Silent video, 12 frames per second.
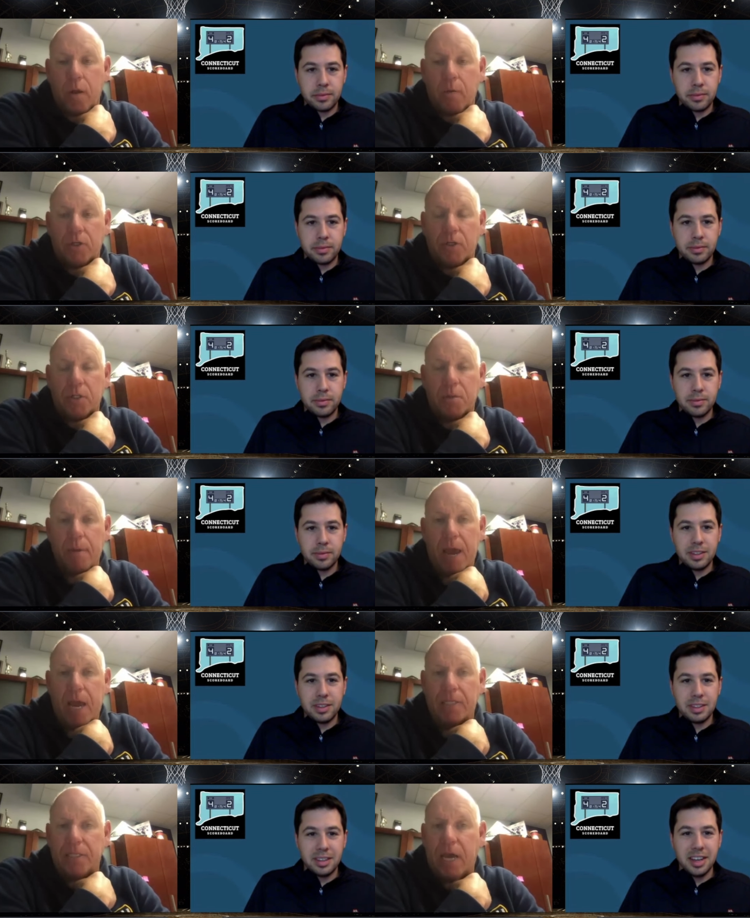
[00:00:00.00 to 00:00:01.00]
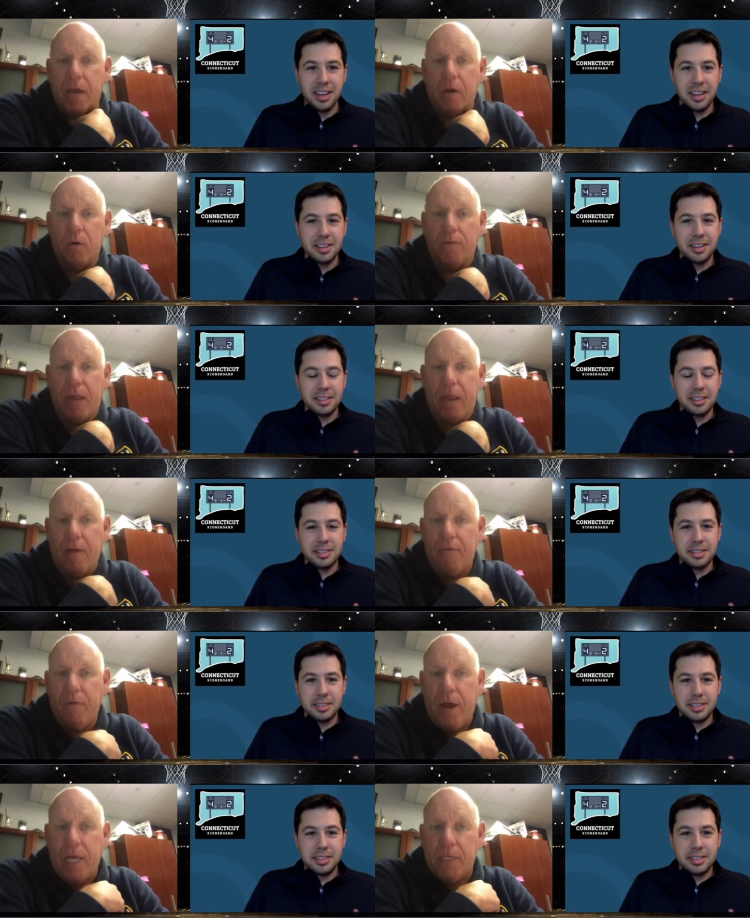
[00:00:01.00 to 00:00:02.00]
Speaker 1: which is amazing. I don't know if that
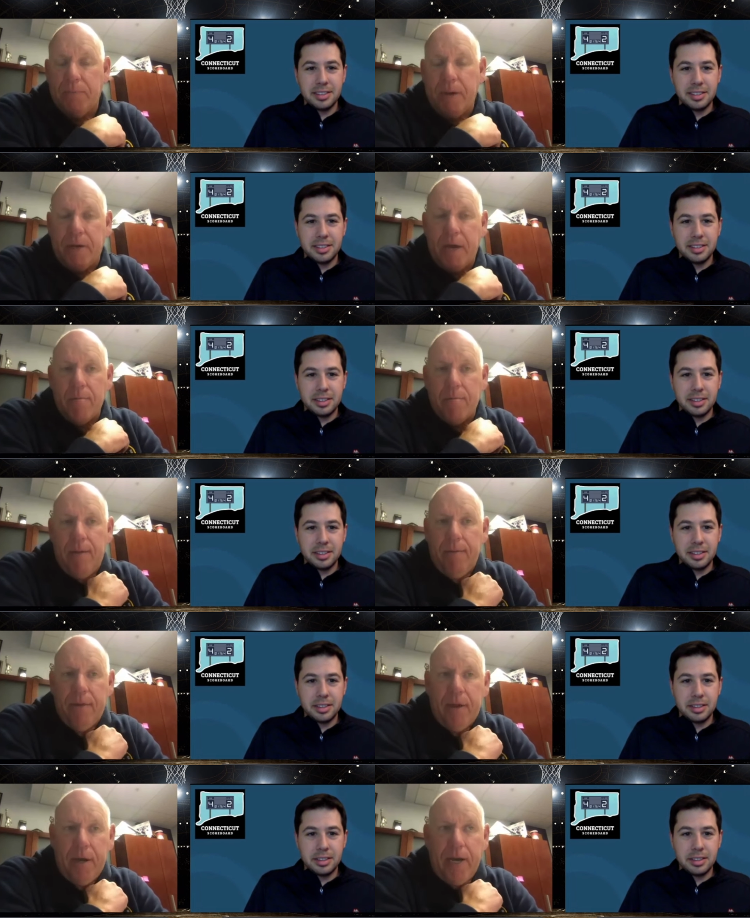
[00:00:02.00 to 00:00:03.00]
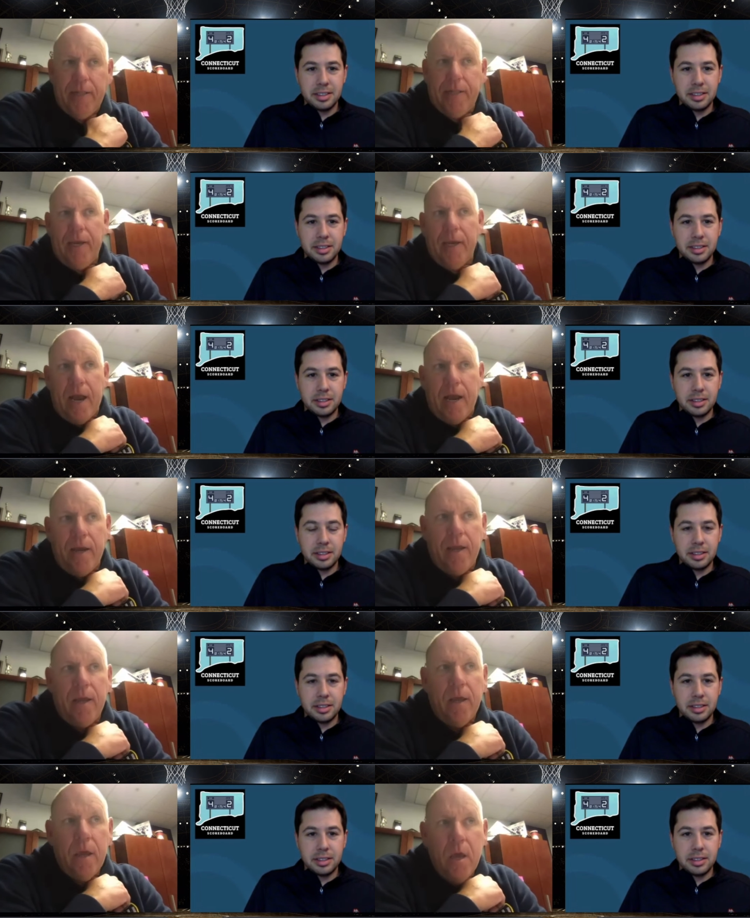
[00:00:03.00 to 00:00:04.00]
ever has been done. Maybe the nineteen
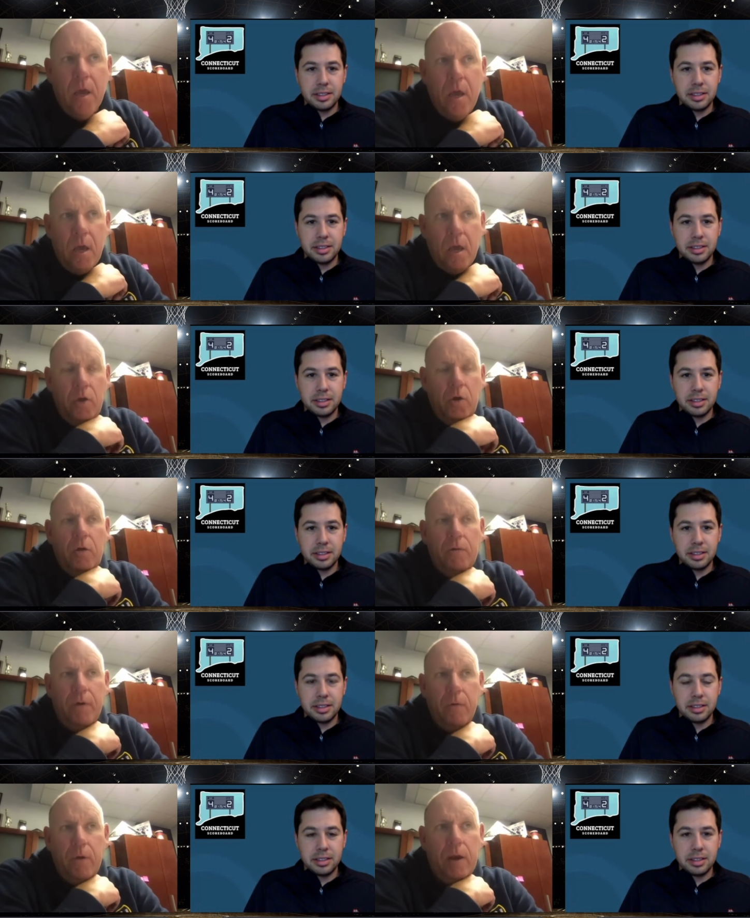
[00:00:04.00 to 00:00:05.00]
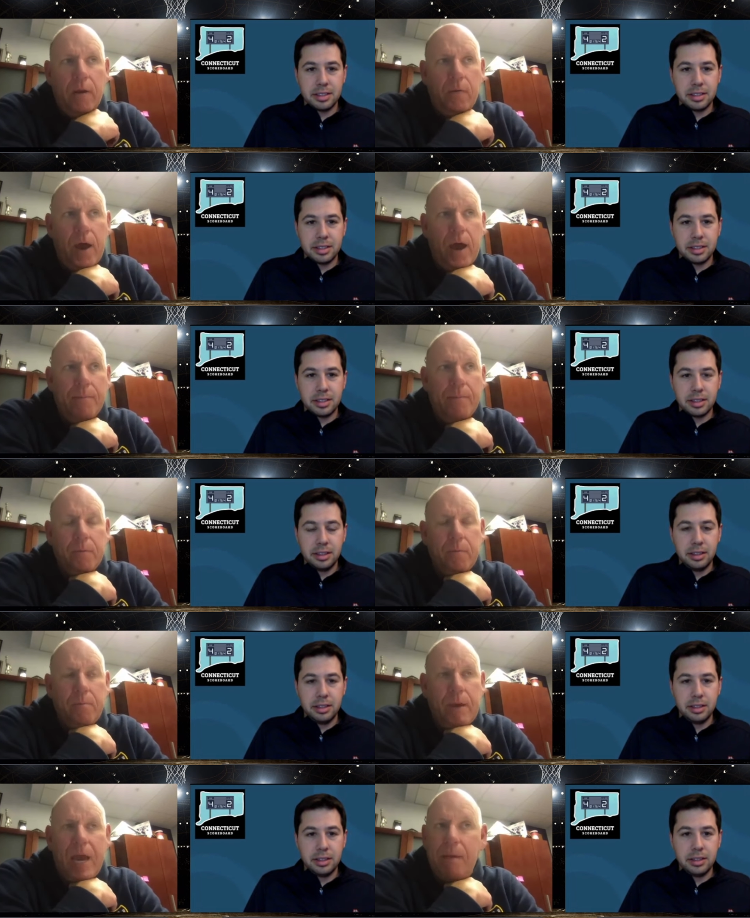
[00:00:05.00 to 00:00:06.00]
ninety UNLV running Rebs,
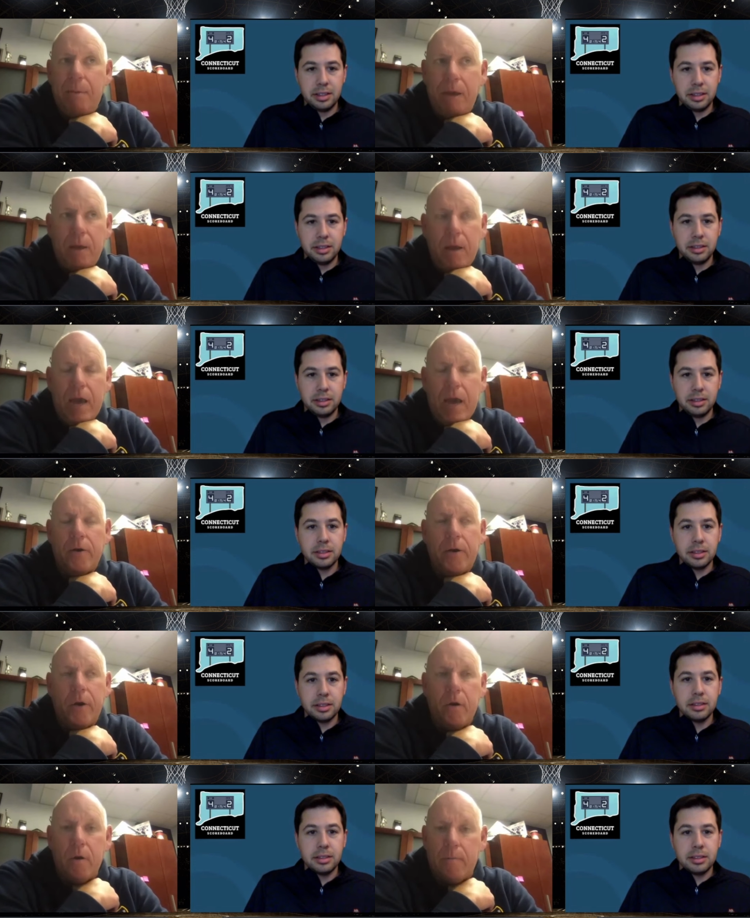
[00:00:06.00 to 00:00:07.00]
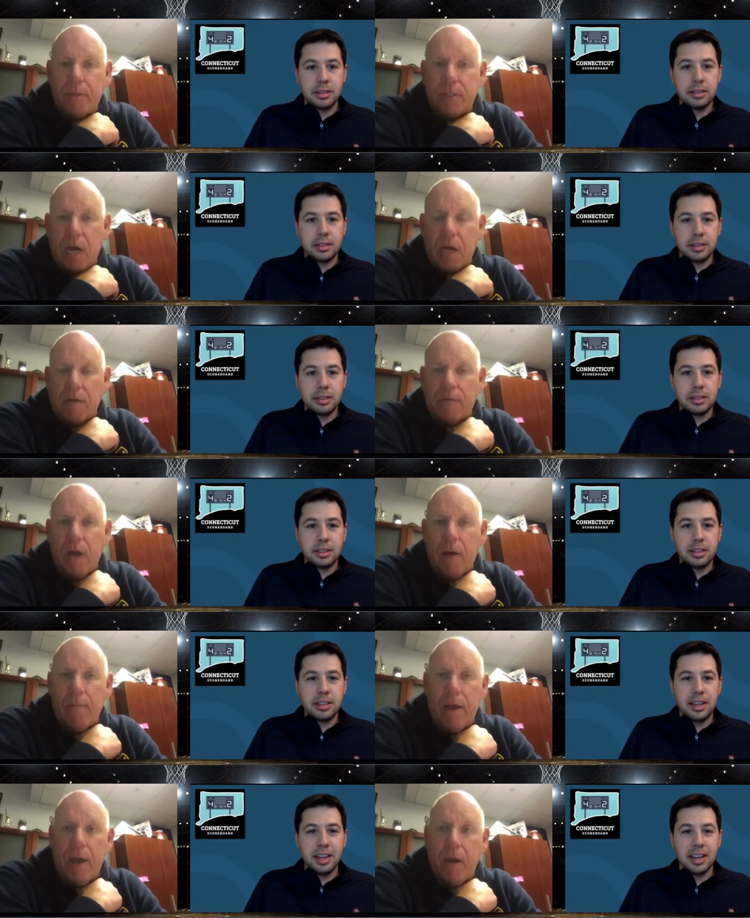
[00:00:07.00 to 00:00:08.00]
maybe I don't know. I'm just talking off top
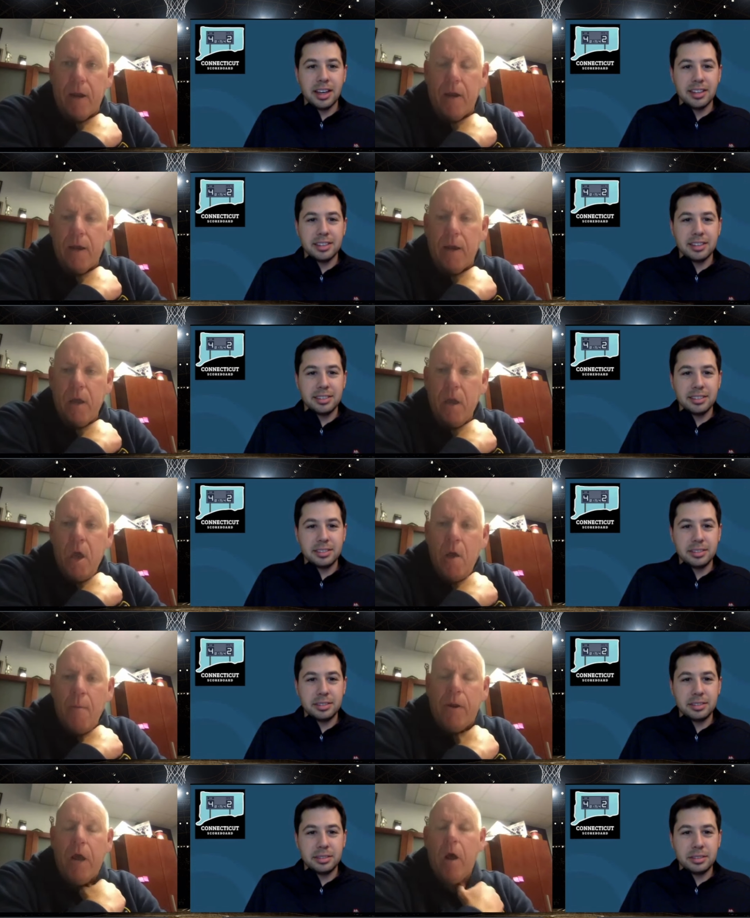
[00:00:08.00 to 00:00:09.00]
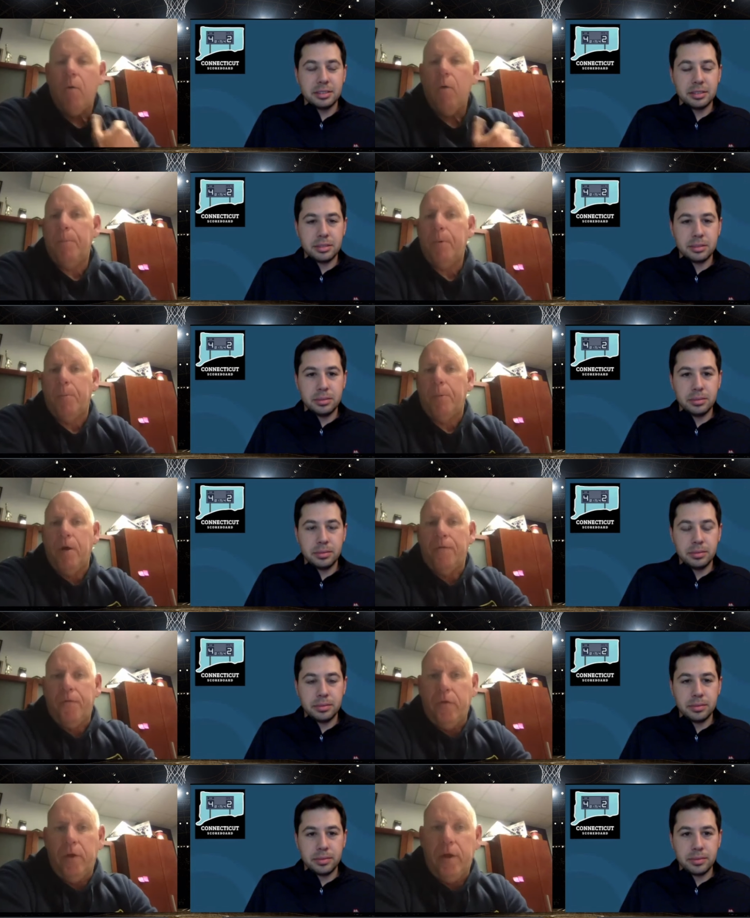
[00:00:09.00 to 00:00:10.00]
of my head on that. But how we prepare
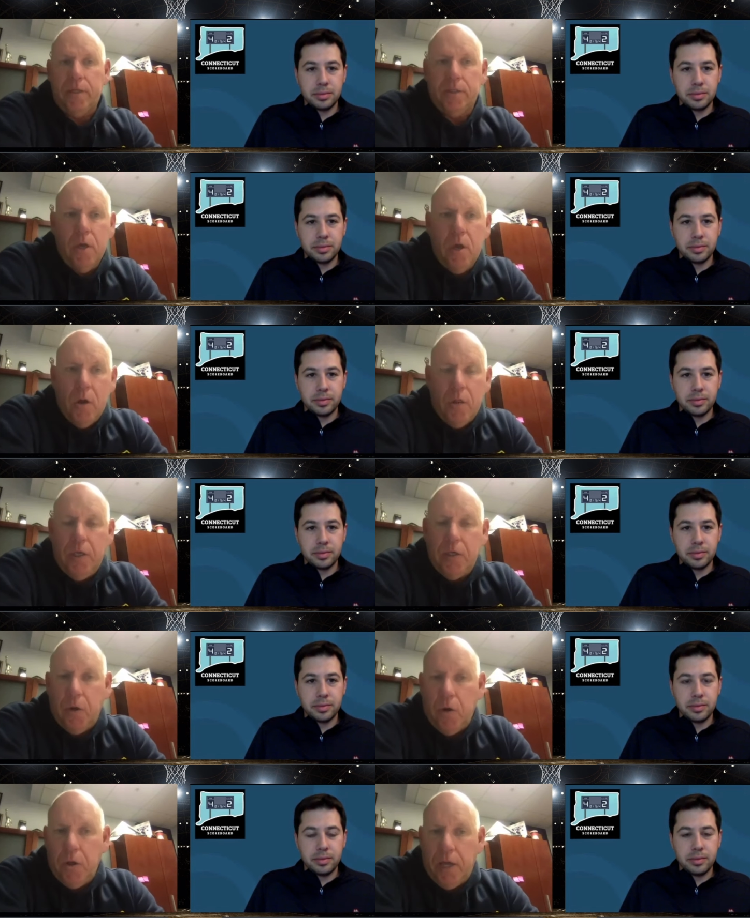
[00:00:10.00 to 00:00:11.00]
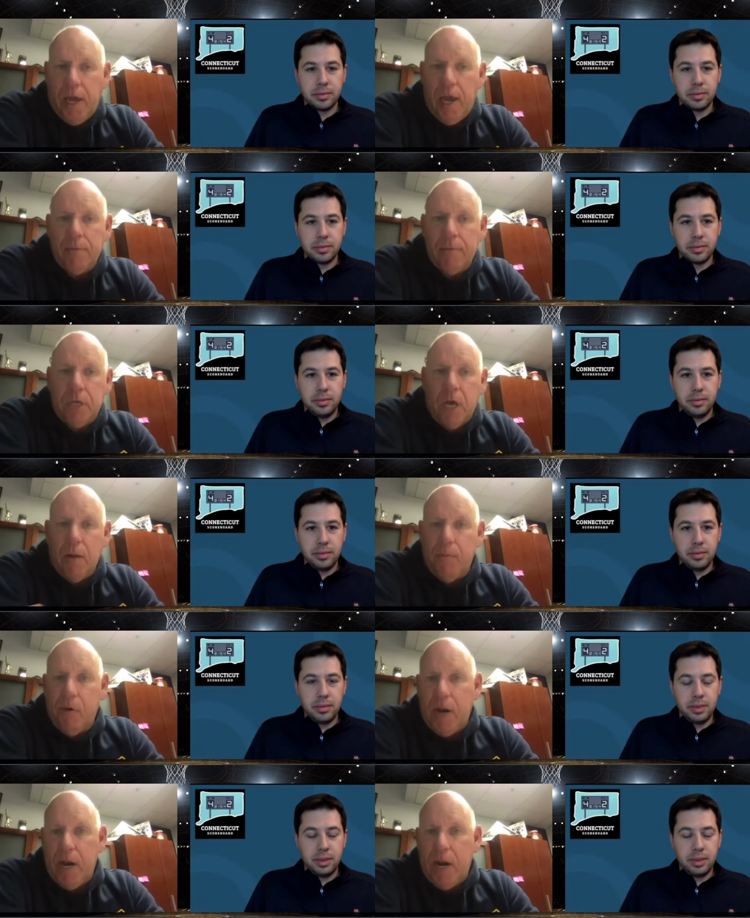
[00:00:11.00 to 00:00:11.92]
for this, these early games, it's all about